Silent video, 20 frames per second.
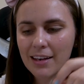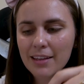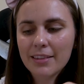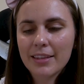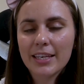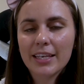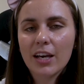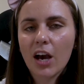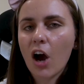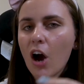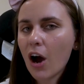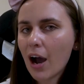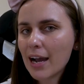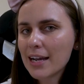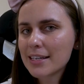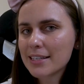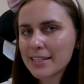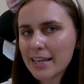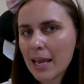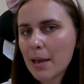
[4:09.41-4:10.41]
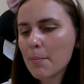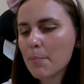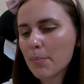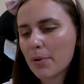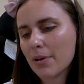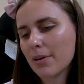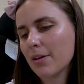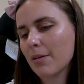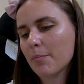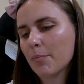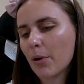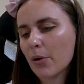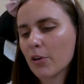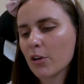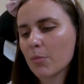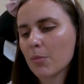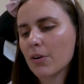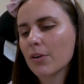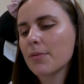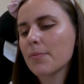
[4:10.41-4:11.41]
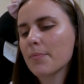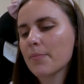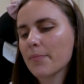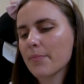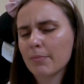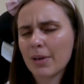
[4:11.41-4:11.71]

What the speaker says: the high temp Pokemon,